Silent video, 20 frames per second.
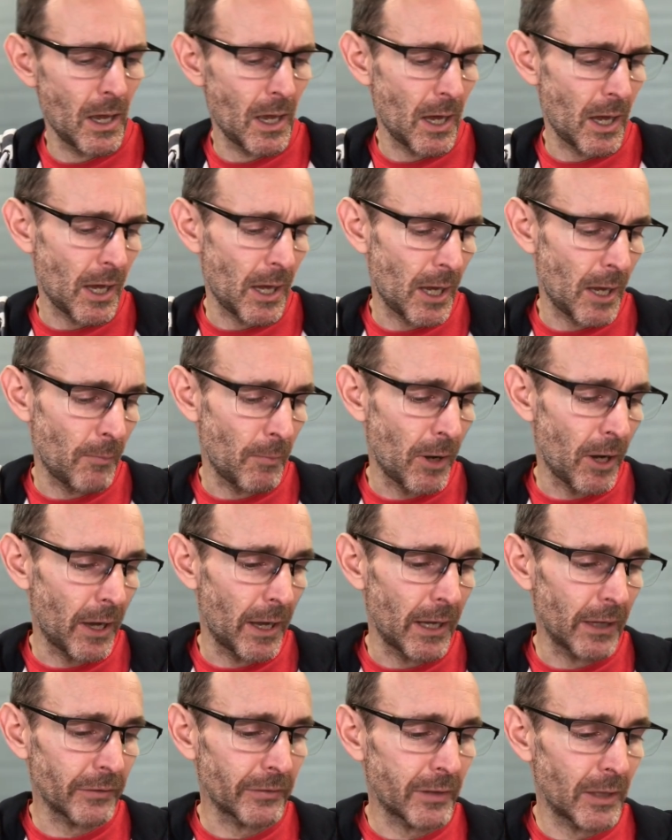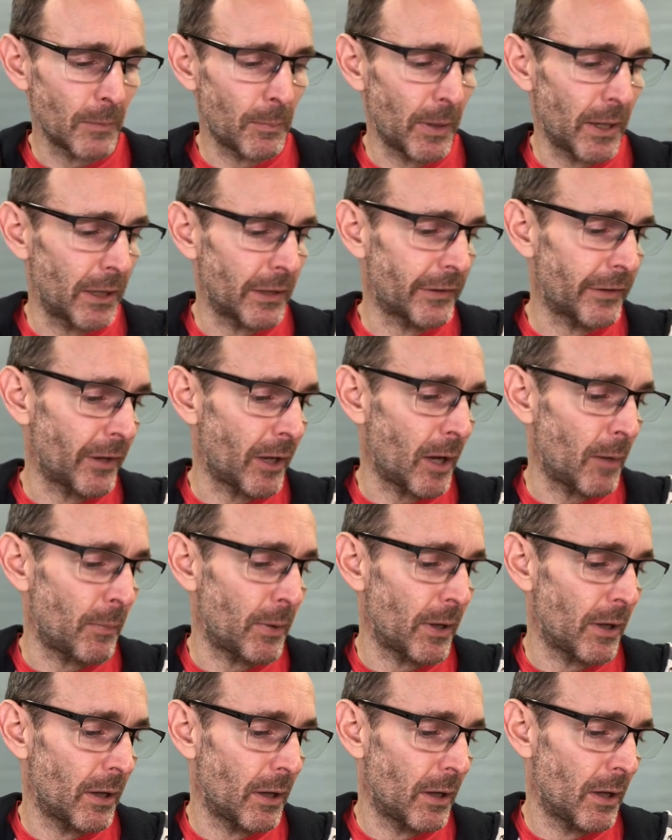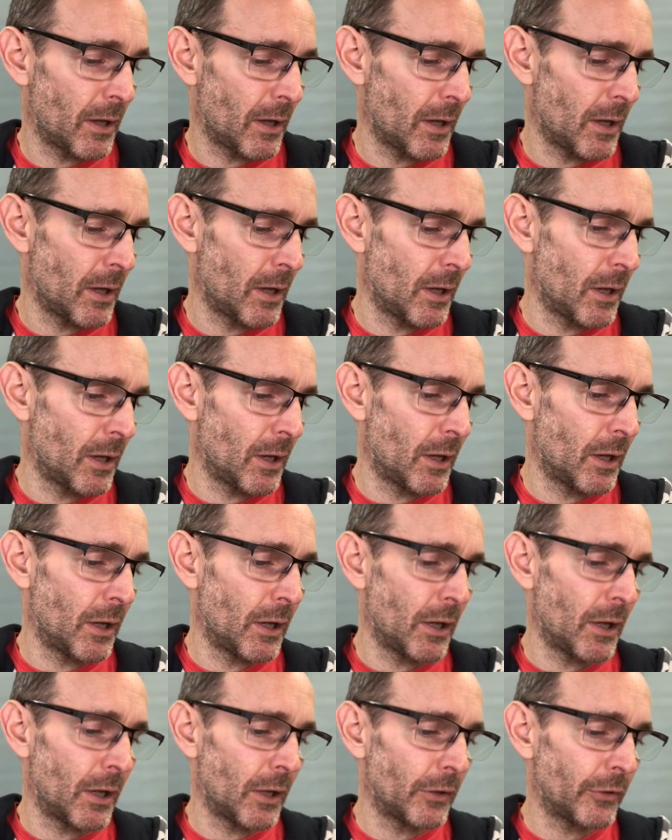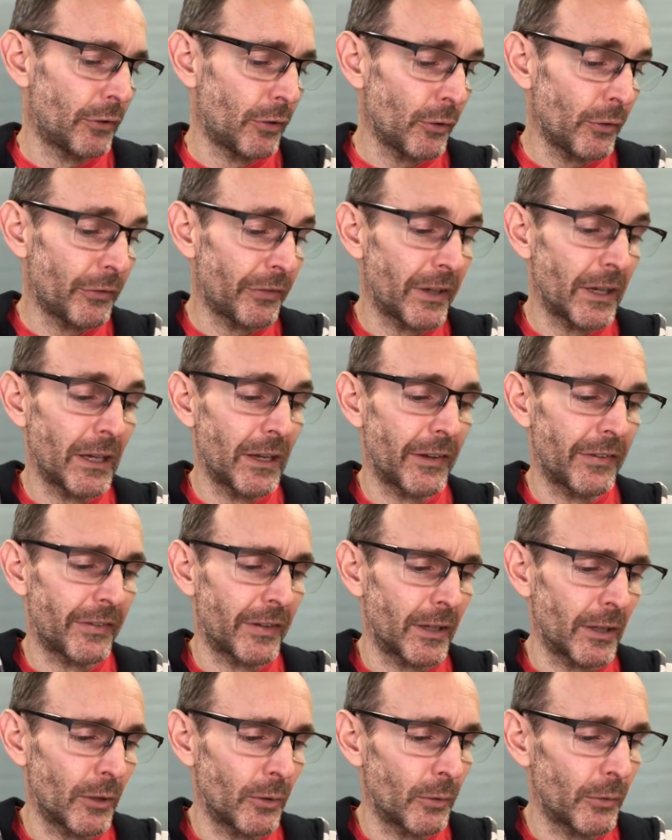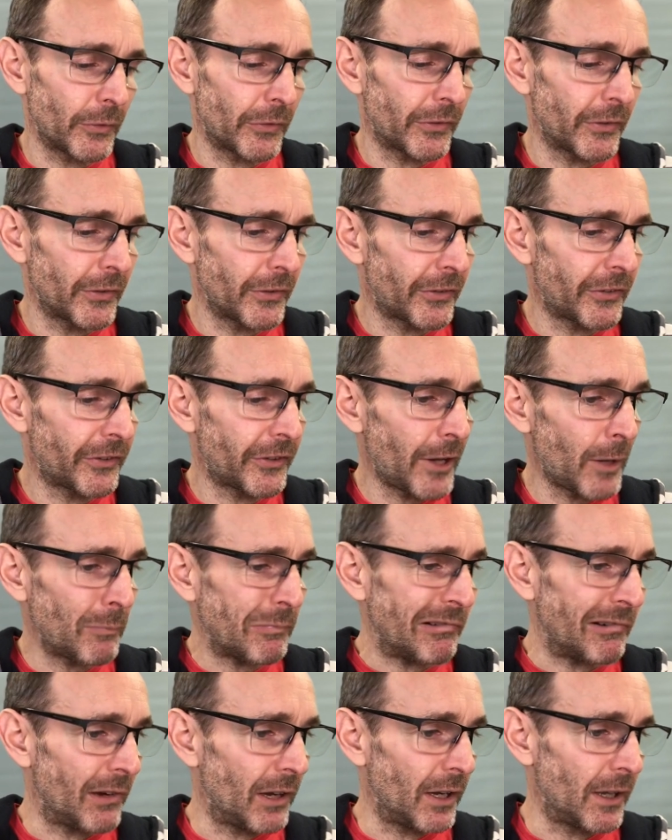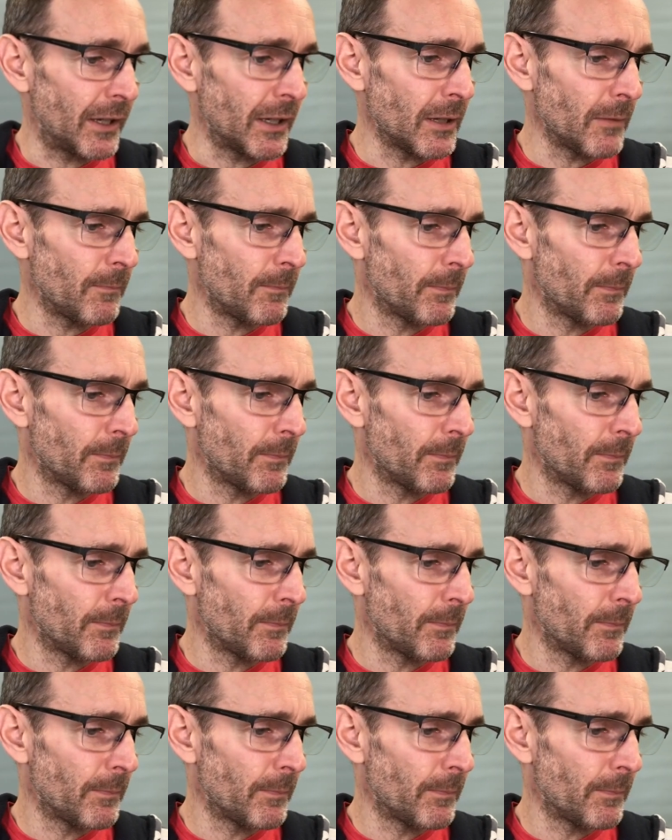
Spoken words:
I actually picked up two CD singles separately.